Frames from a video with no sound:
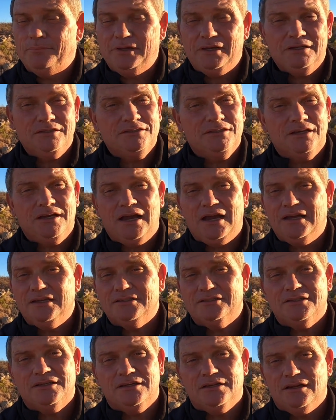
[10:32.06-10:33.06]
because the
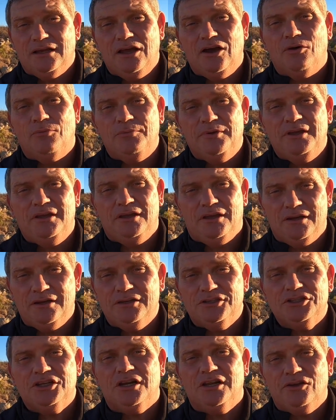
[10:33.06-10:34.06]
guys that helped me
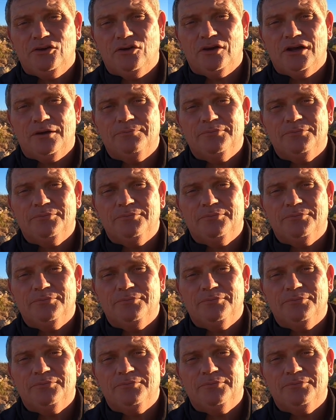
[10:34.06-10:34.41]
initially hook